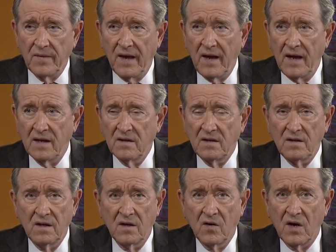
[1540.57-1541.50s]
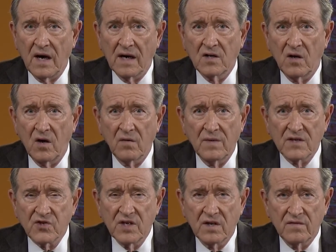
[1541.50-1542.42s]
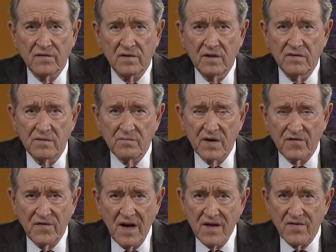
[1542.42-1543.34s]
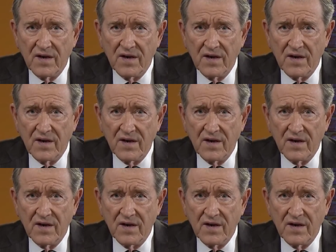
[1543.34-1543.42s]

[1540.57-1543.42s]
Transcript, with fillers: And, you know, I called myself living by faith.